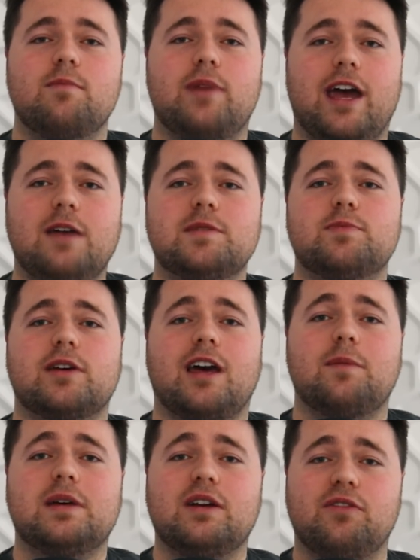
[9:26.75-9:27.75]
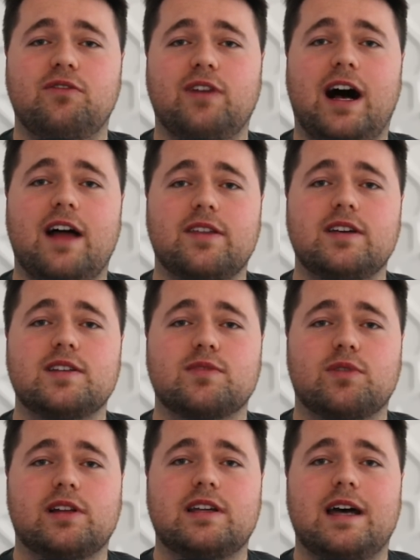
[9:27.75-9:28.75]
Perhaps becoming a father has
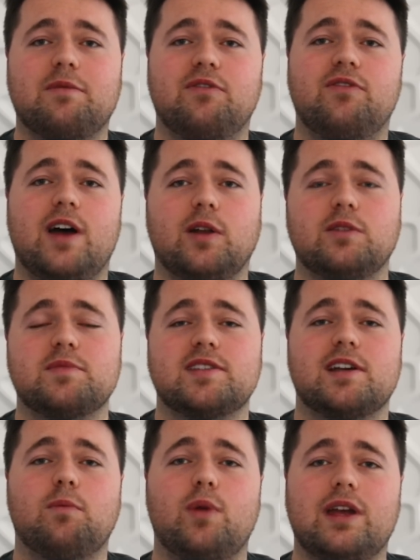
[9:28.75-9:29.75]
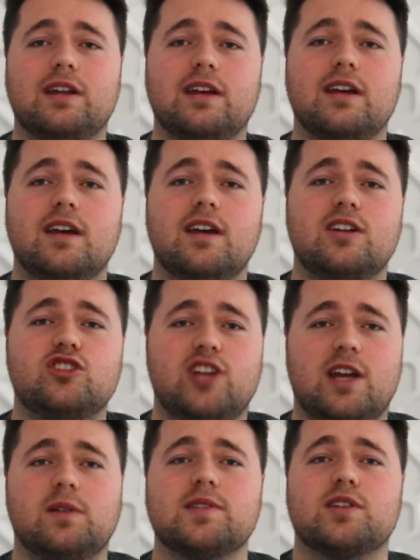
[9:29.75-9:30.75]
really found him somewhere to
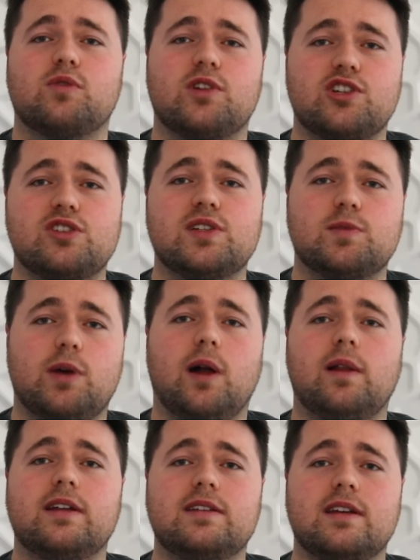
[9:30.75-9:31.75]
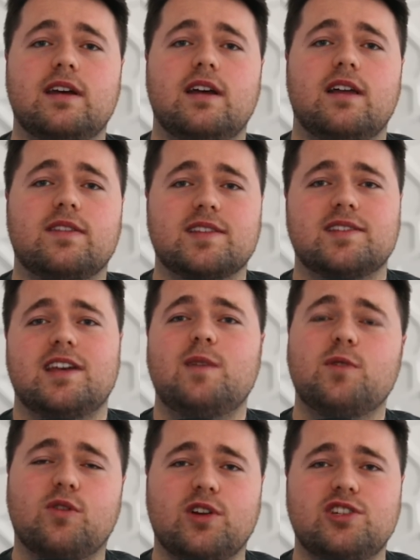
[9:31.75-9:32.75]
channel his aggression as well, and the
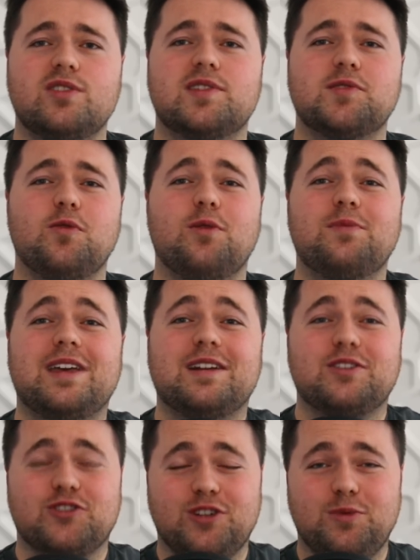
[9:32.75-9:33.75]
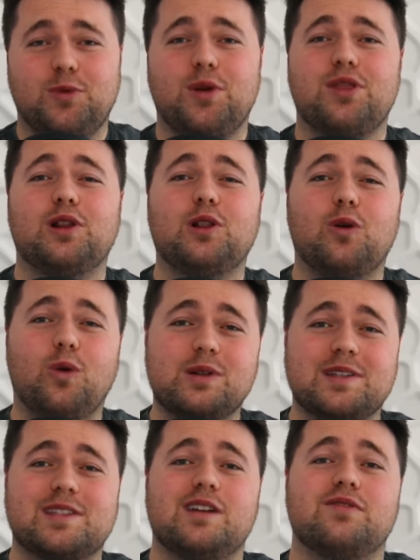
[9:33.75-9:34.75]
same aggression saw him get in trouble with the law
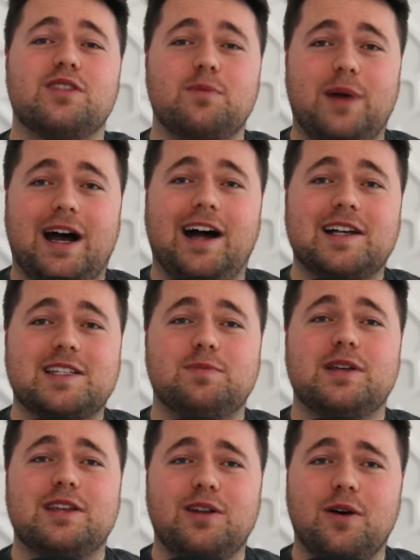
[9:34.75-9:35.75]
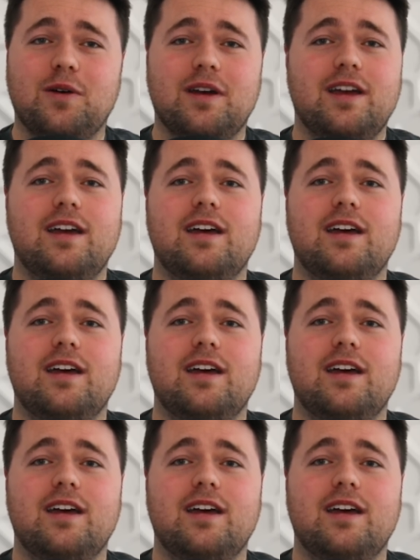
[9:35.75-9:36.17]
and stuff in the past, but you know,